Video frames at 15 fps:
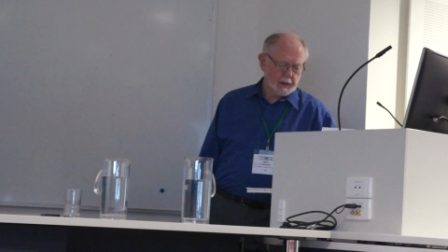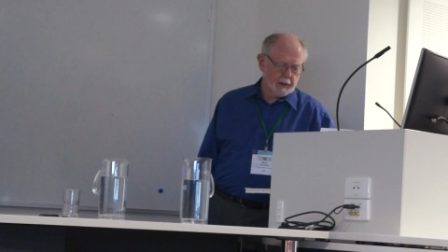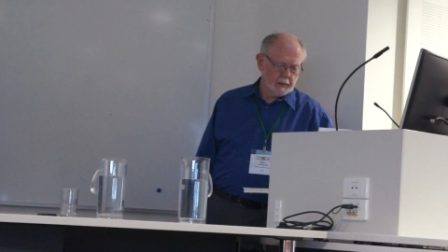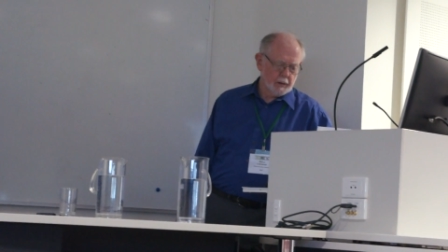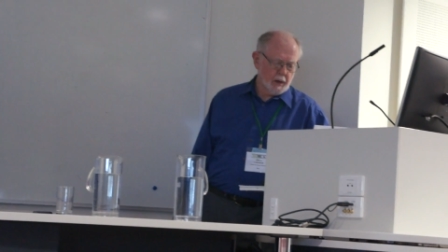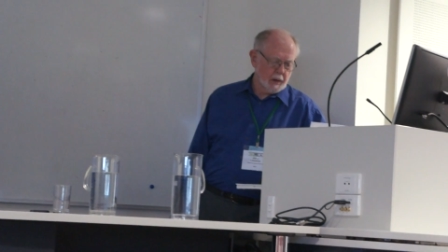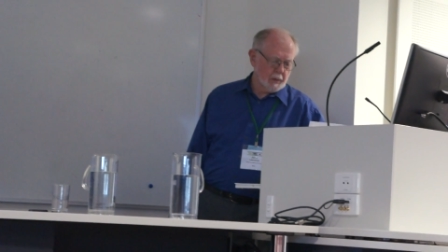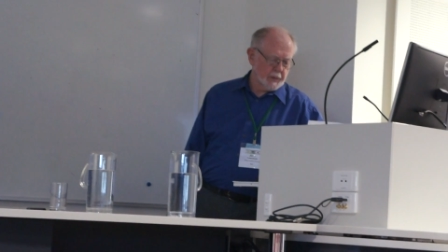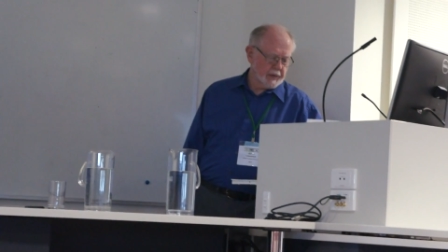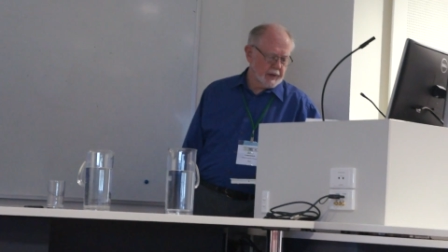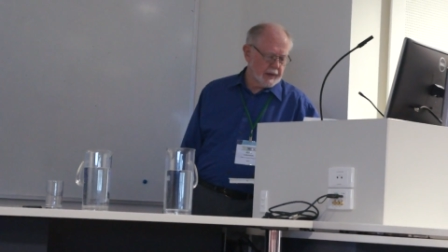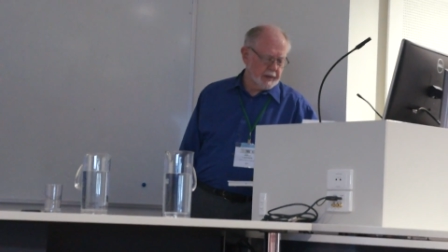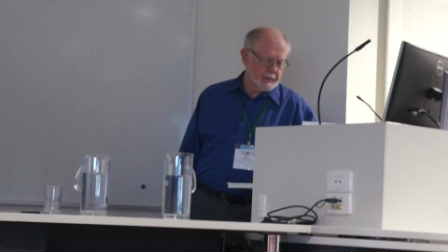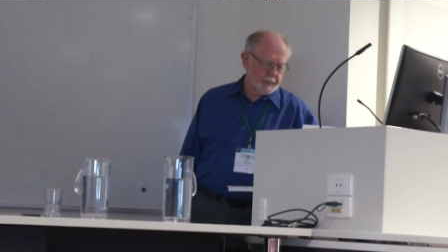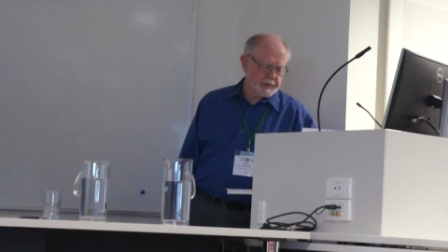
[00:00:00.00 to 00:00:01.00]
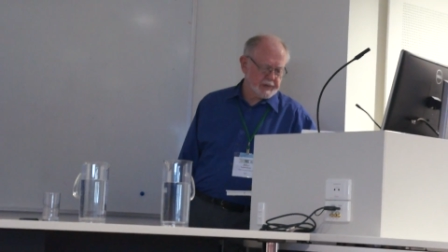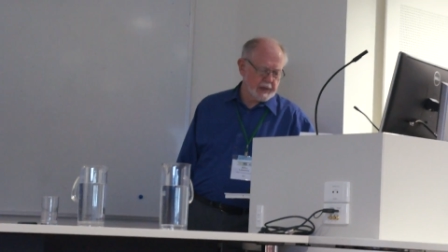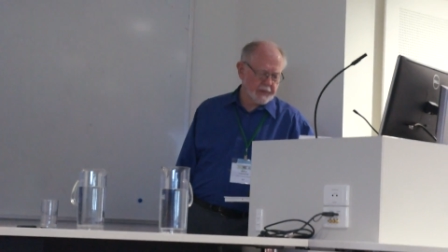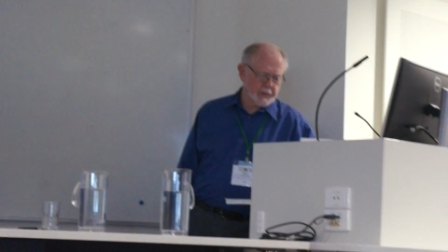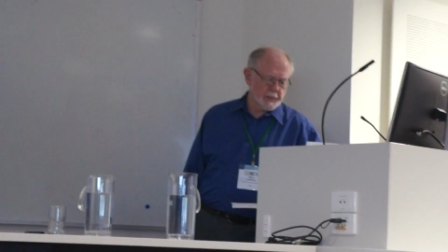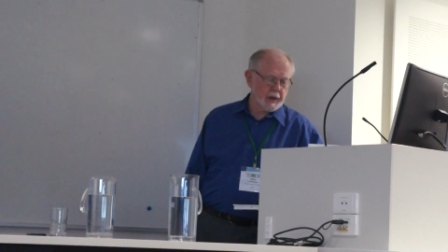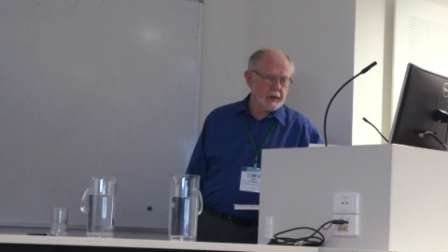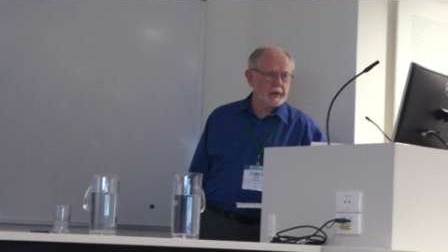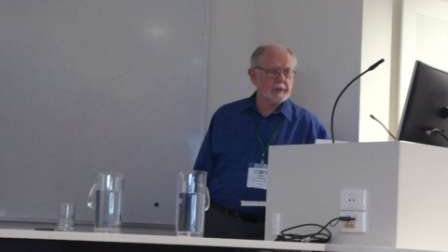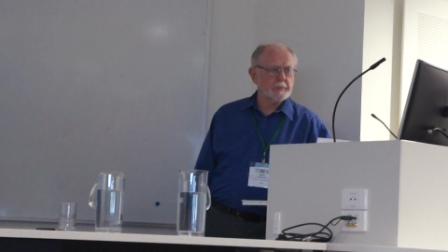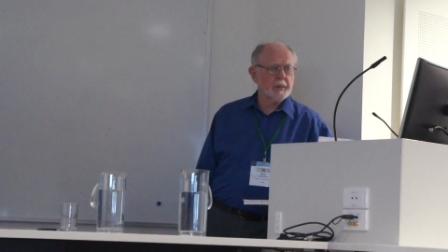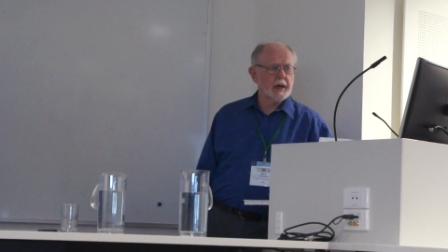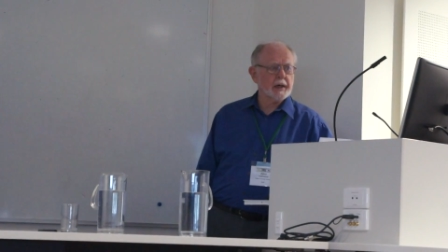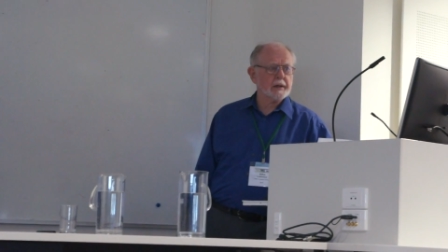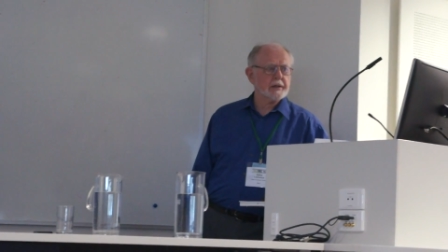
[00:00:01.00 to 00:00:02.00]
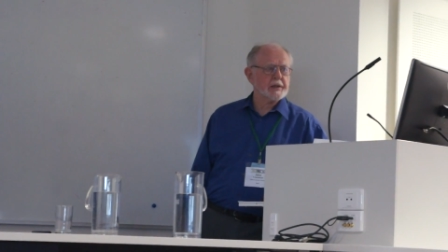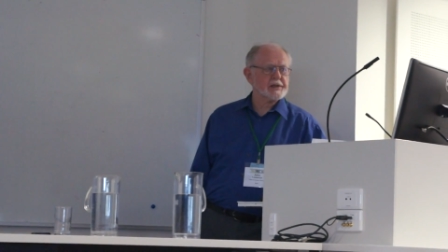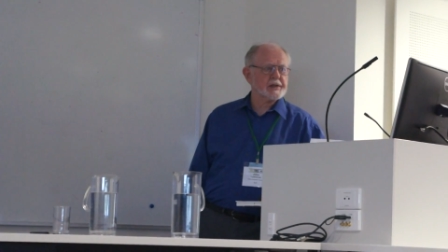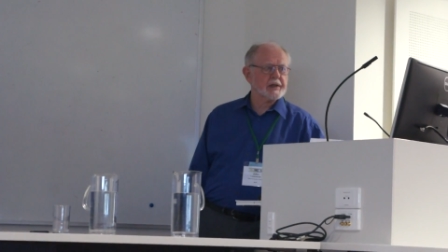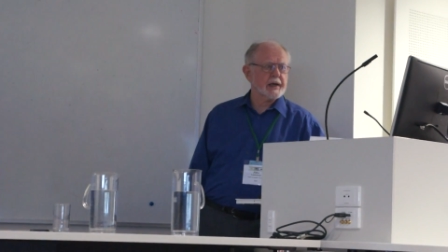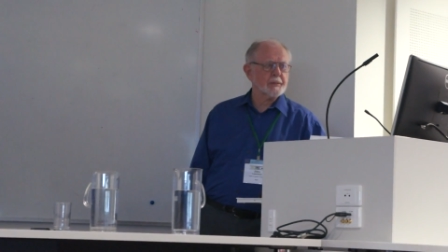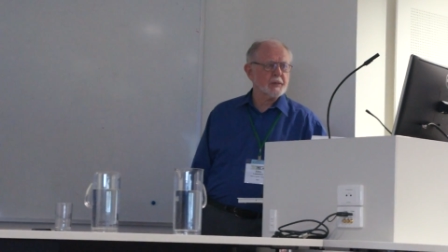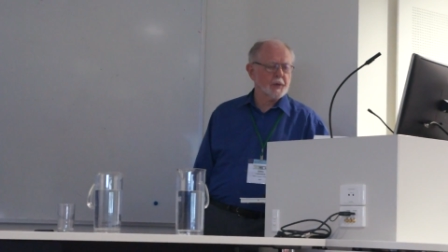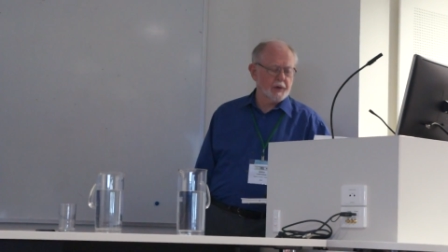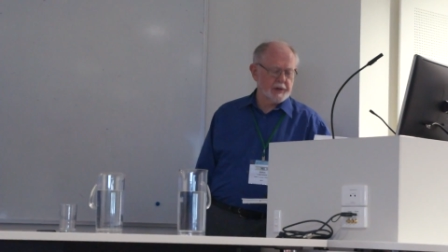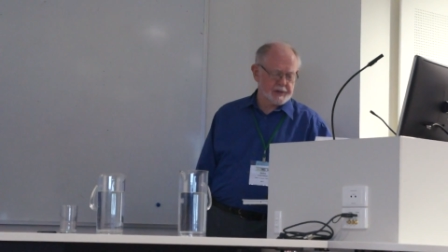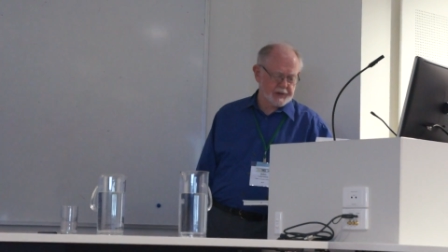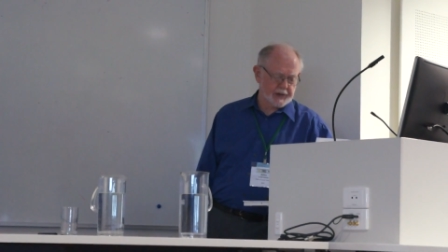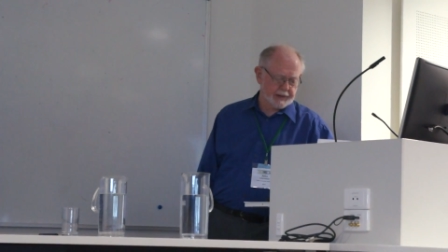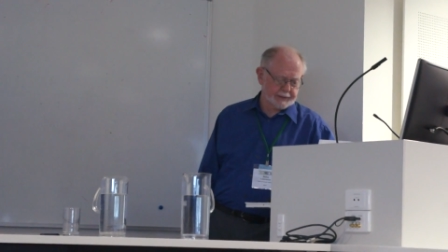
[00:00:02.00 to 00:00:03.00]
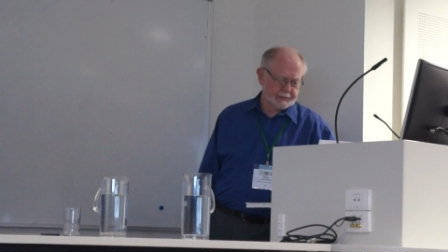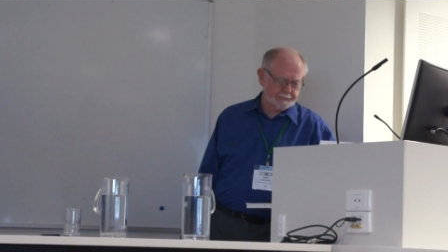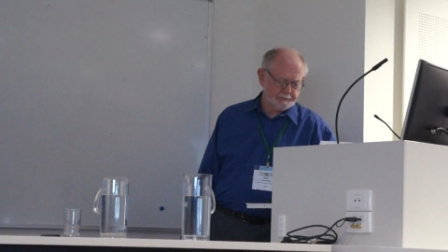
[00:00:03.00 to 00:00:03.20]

along with a South American botanist named Croizat.